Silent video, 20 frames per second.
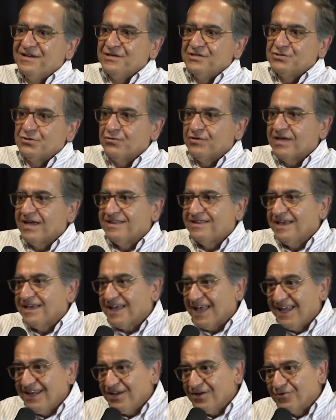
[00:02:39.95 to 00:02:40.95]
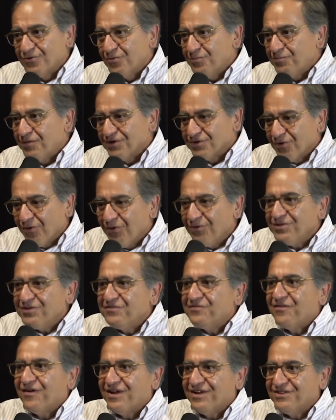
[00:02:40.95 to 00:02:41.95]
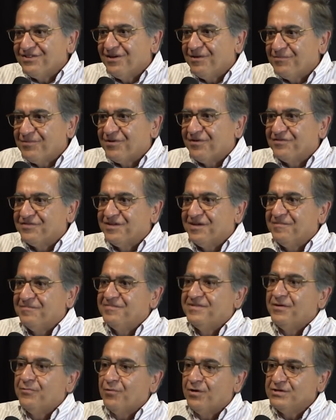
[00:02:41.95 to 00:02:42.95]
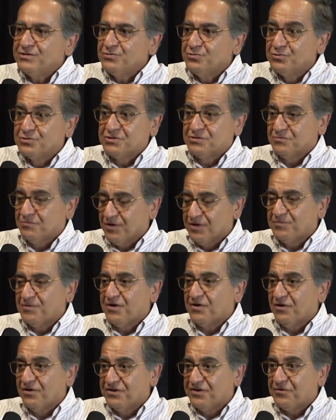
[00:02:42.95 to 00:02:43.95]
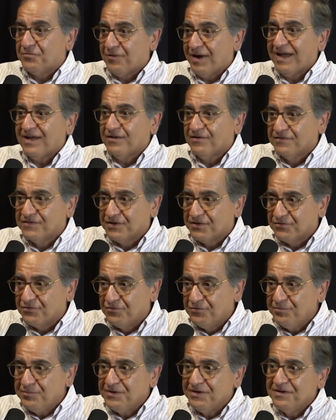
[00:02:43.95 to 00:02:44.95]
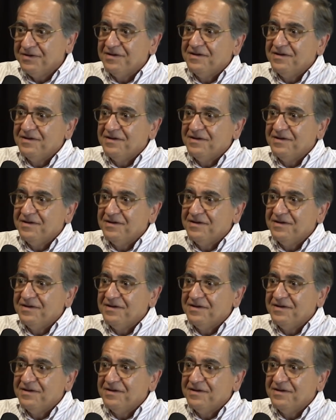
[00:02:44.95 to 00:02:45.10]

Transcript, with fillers: So you can take any group, but only finite number of them, the ones whose what we call the rank of the group,